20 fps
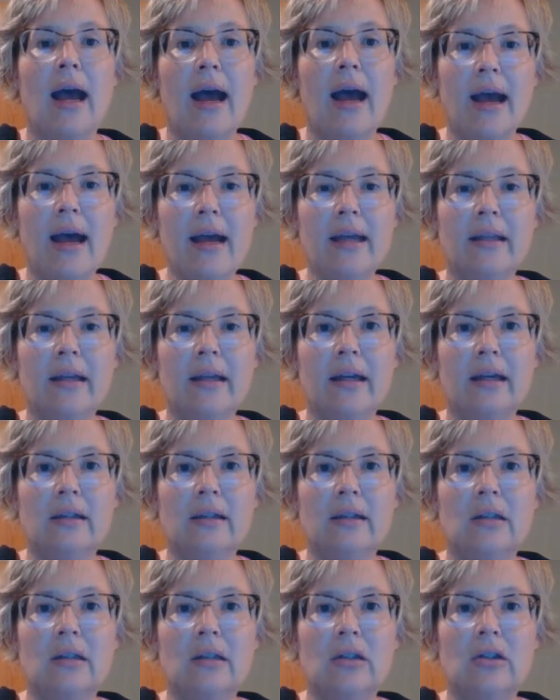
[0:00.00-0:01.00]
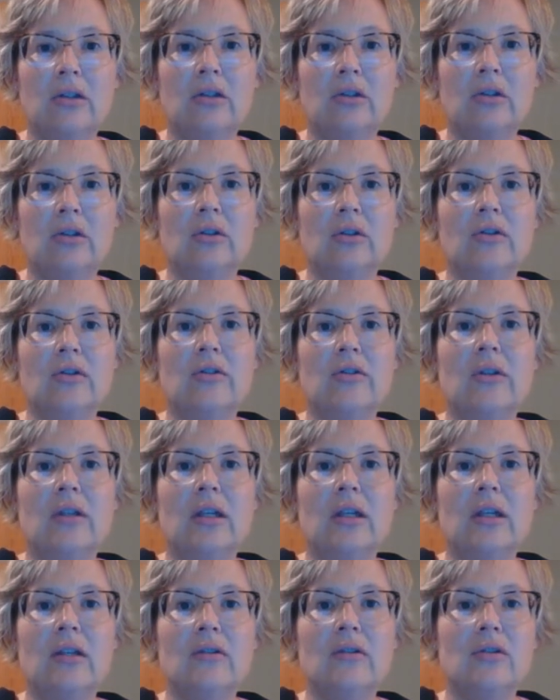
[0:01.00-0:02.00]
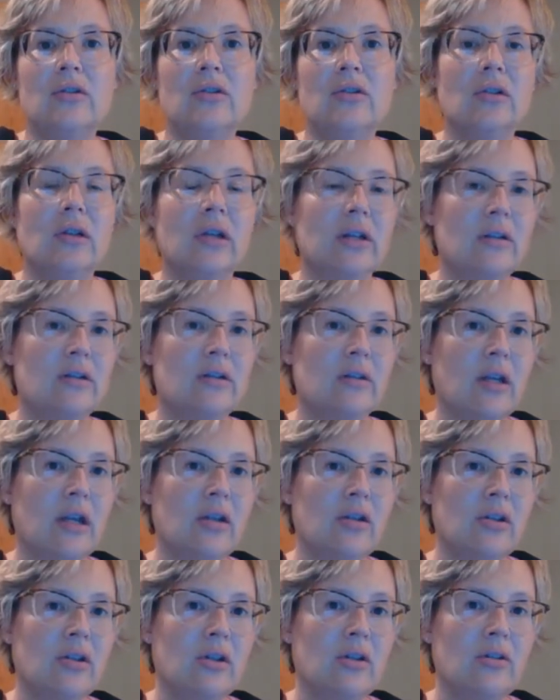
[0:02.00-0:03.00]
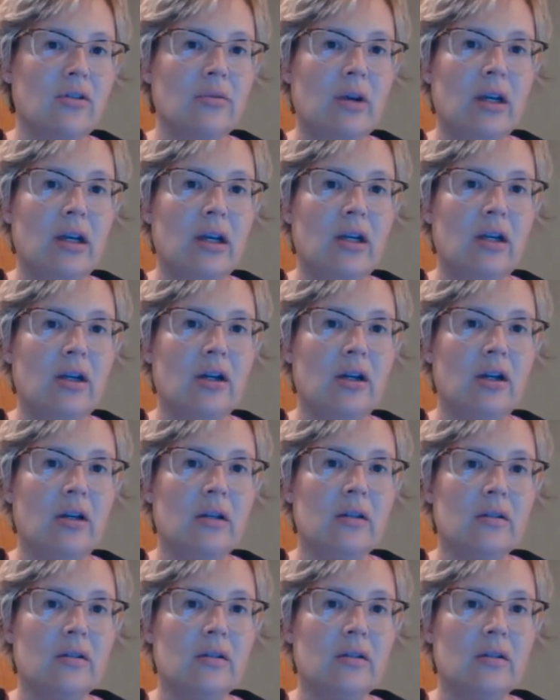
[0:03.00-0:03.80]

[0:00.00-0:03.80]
I like to use these two extensions right here.